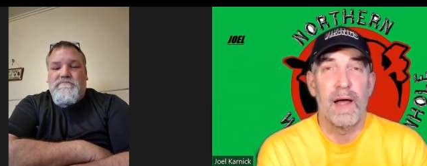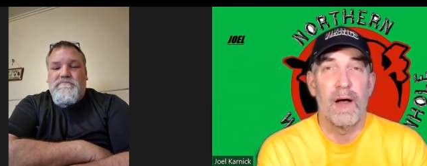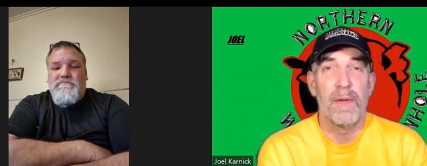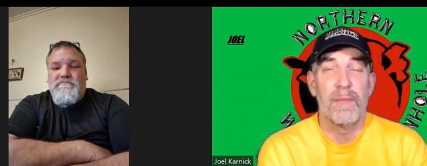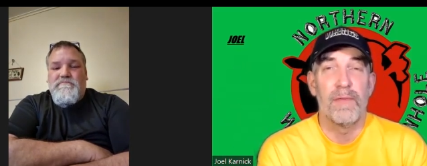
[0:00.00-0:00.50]

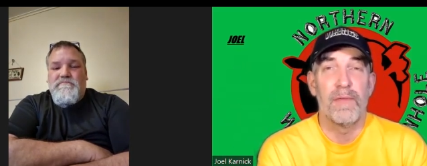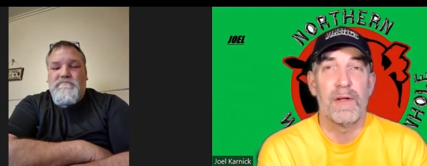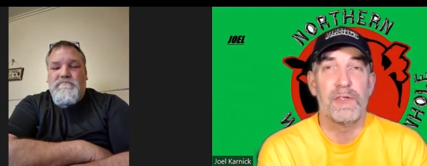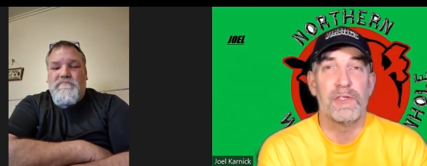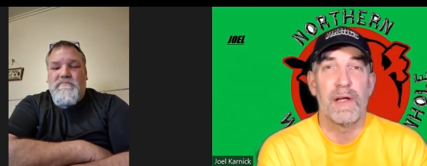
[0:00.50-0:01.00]
Speaker 1: Al. People
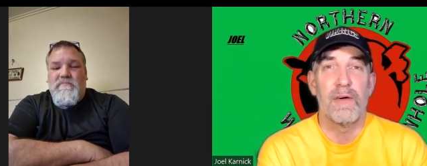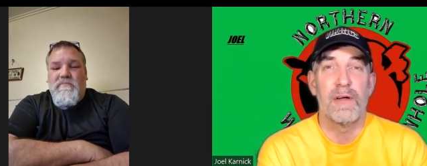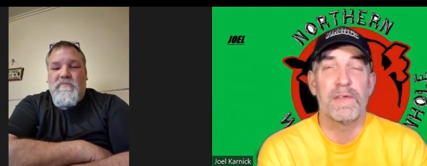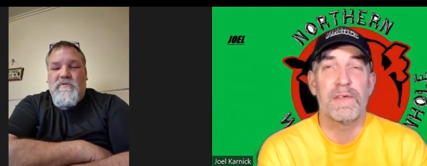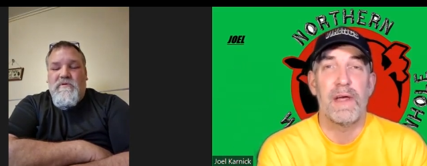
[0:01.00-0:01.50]
very
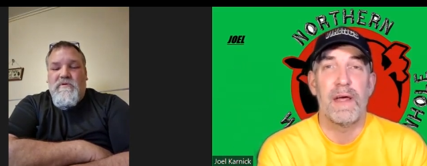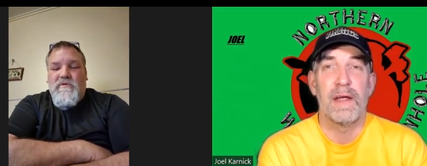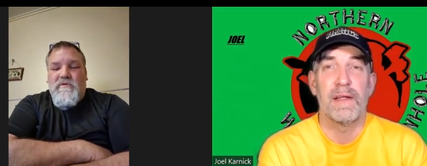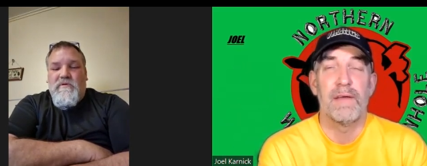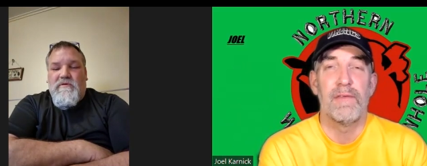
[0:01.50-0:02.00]
generous
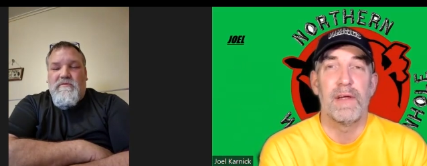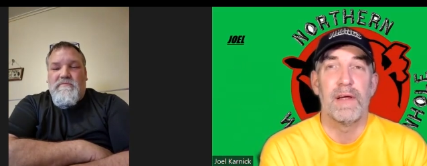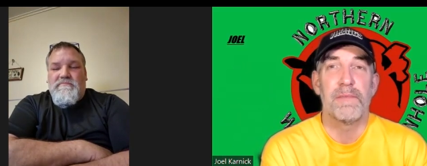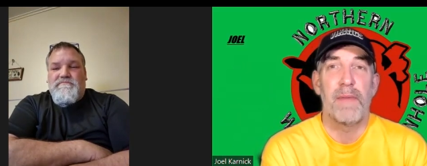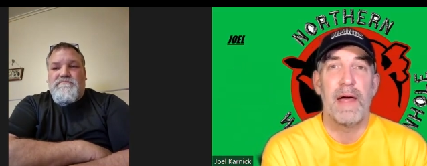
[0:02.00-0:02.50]
and giving
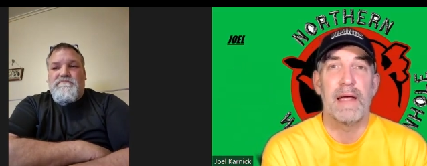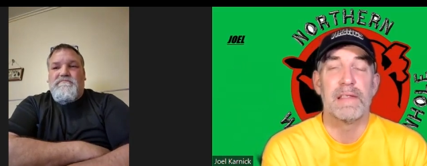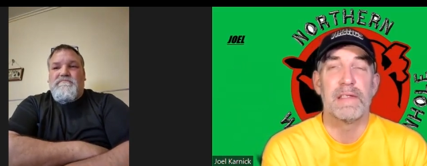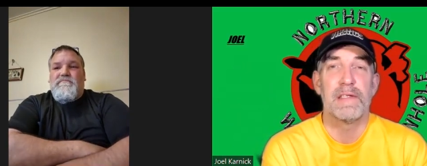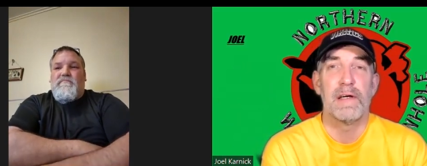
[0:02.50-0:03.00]
us
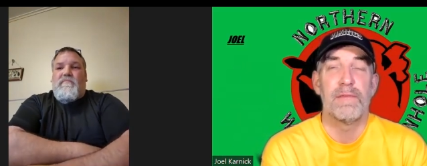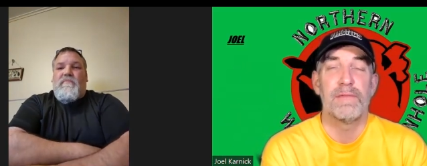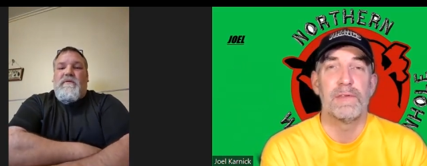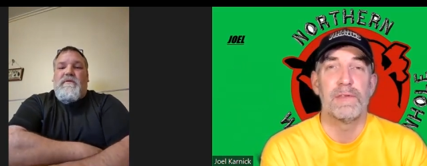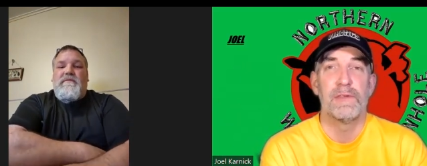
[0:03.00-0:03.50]
bags and stuff
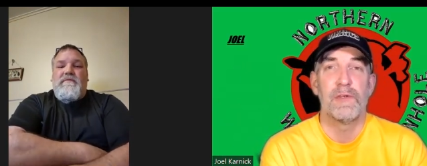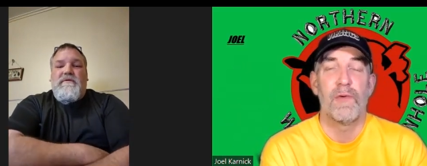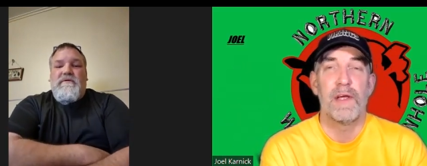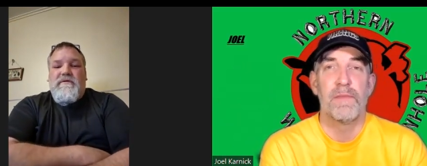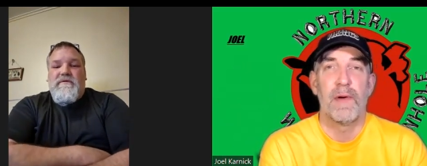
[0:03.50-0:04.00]
to to
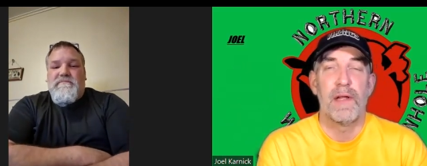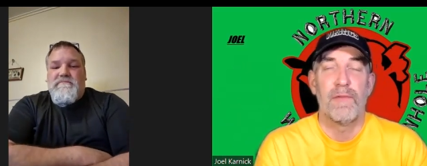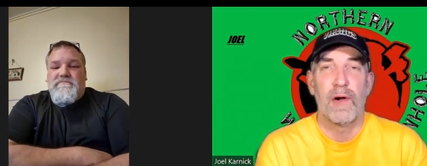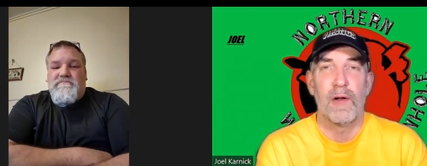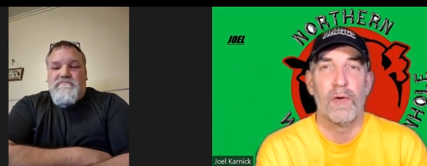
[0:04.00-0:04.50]
raise money
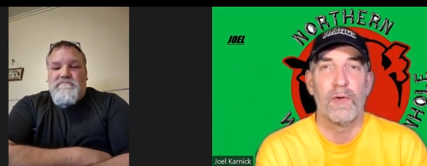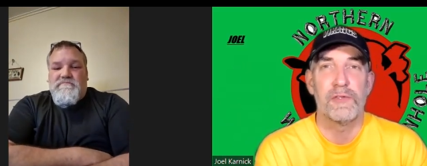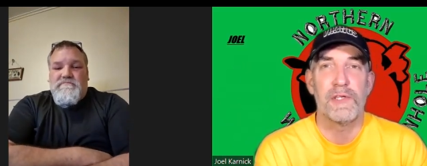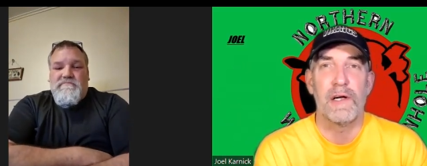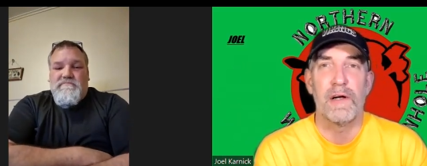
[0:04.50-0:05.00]
for our
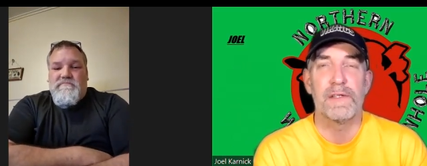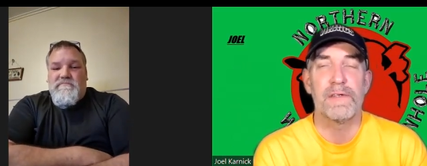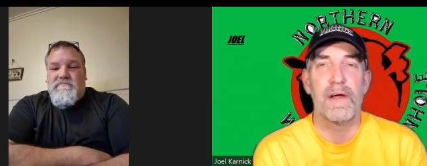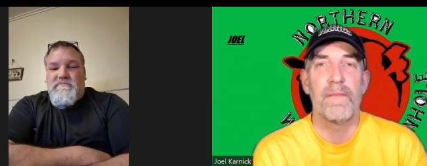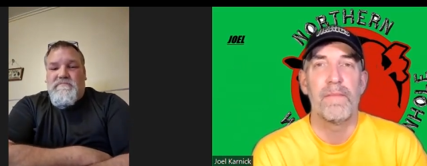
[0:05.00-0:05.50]
local charities,
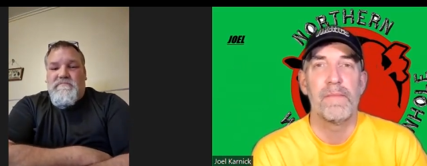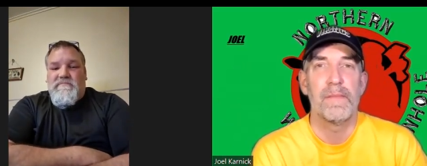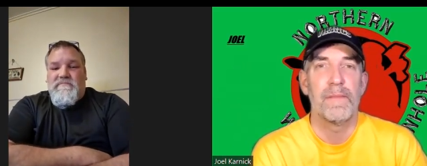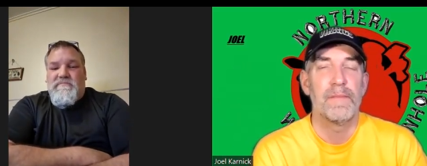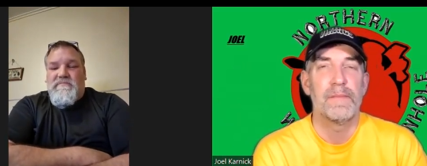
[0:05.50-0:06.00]
mm-hmm. right?
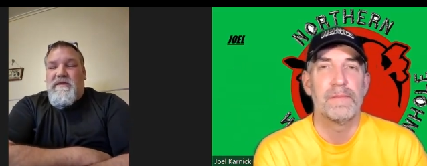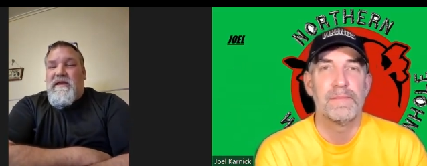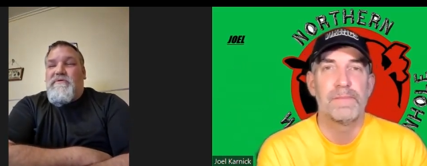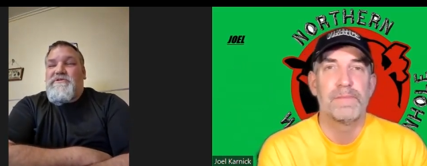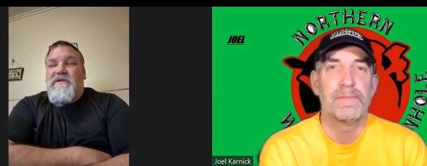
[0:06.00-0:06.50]

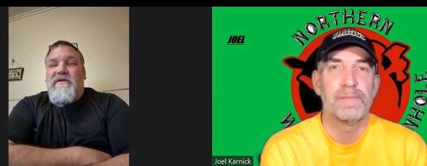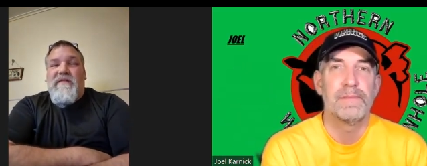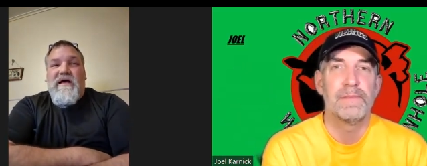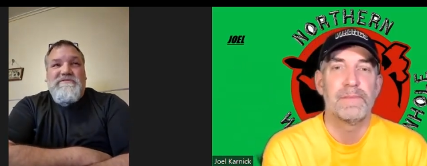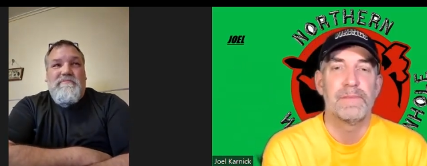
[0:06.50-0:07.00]
Speaker 2: Yeah, we should have
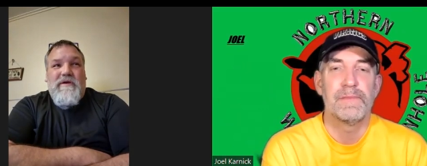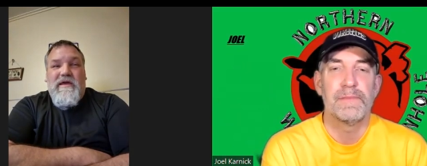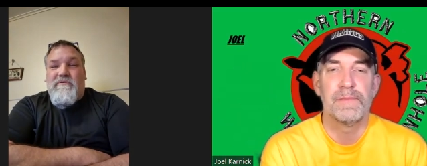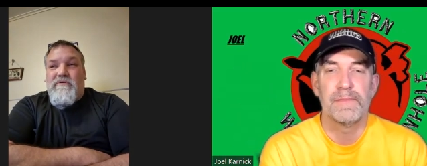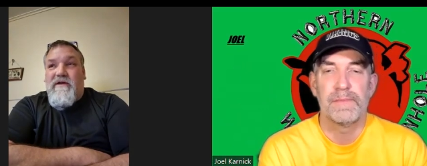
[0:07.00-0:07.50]
lots of
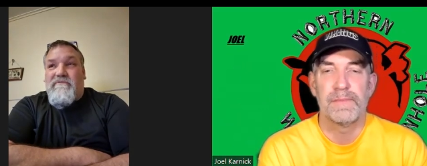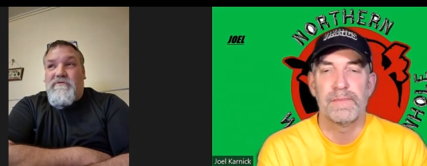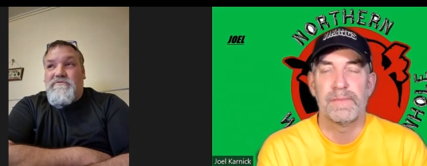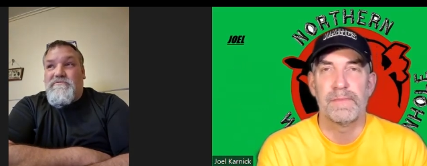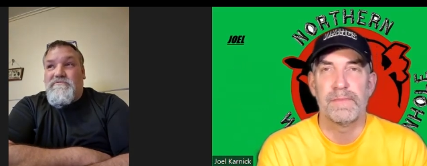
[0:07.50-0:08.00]
bag
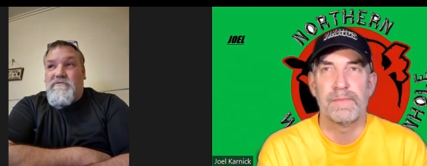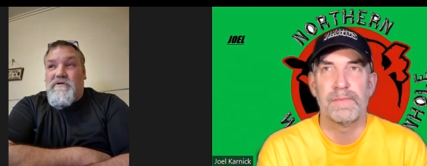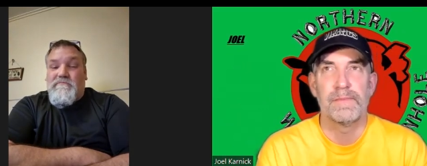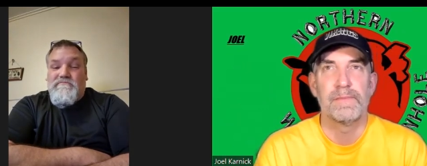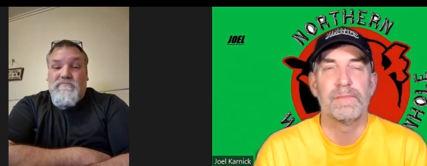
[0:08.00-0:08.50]
raffles.
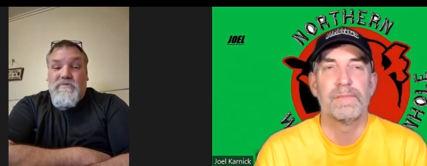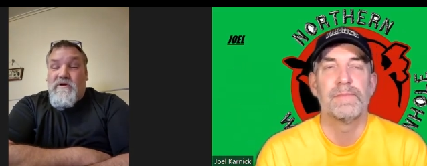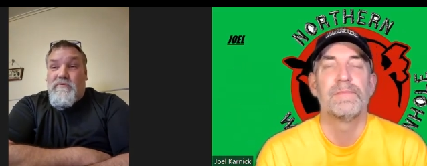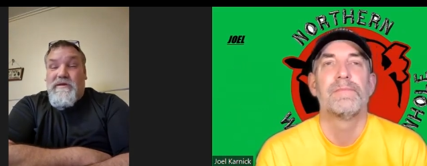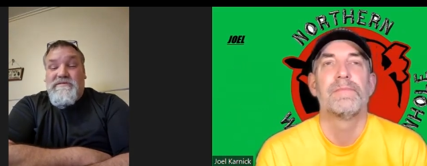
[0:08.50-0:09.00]
Um,
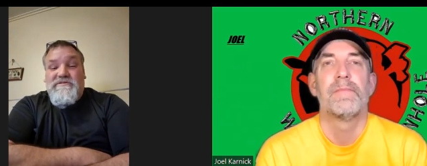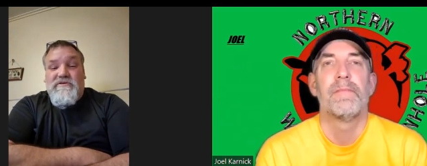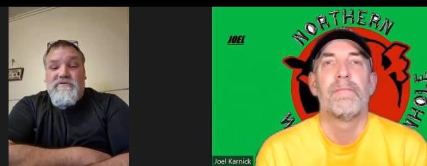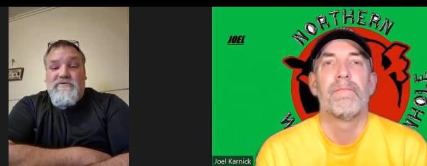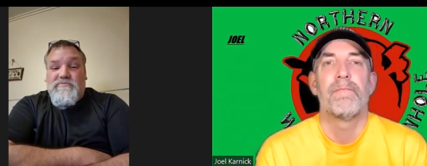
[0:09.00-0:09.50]
we can
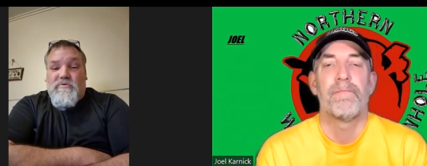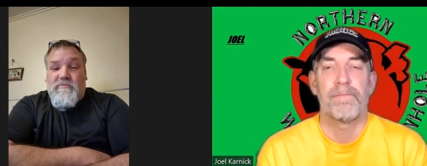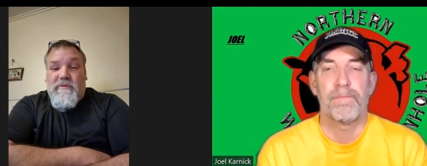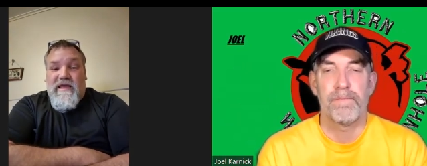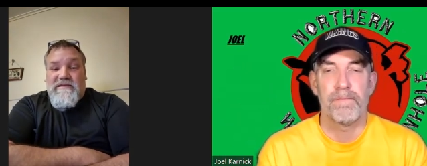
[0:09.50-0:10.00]
still use more
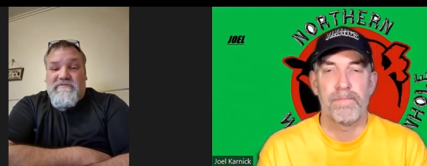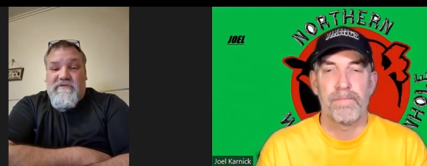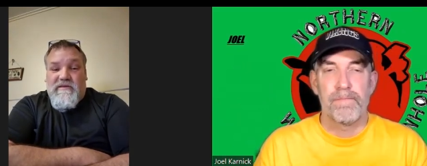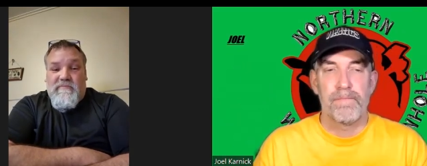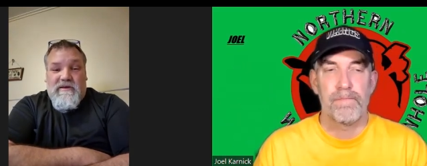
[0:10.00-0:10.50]
bags if
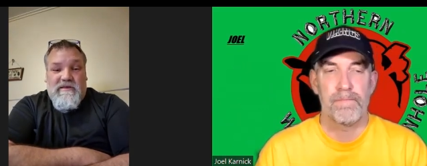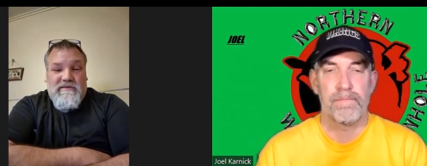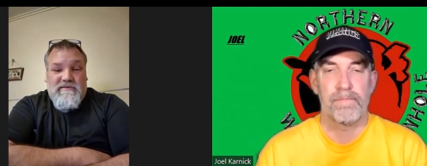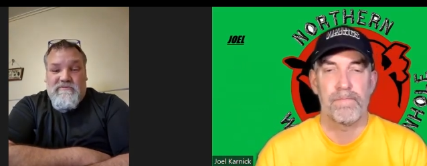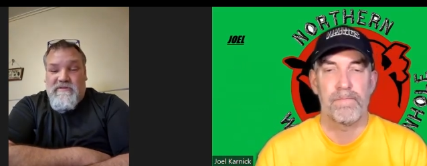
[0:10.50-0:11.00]

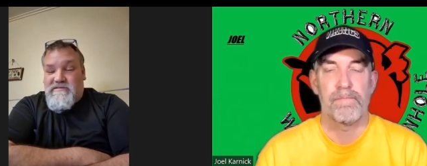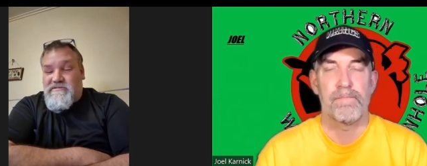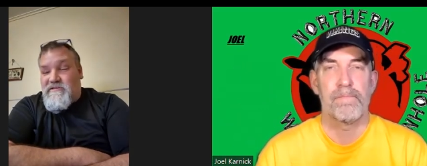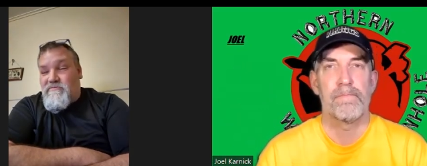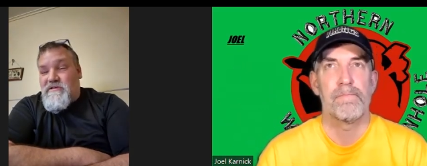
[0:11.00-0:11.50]
anybody
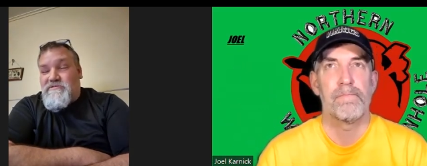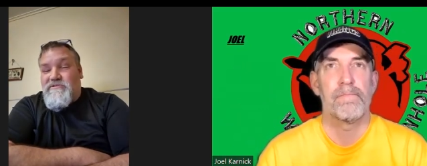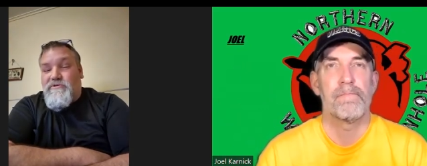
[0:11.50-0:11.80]
listening wants to